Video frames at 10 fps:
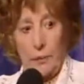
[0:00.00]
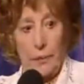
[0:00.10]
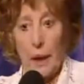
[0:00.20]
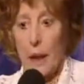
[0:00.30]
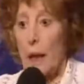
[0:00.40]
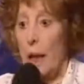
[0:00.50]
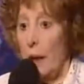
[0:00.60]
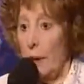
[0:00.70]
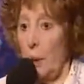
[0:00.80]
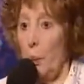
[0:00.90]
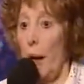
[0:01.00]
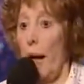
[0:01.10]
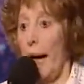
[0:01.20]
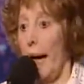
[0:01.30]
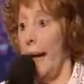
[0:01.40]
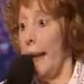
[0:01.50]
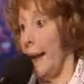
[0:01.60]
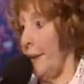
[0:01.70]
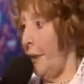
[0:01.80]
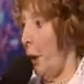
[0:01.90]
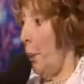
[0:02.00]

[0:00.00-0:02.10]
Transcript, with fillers: would not He will.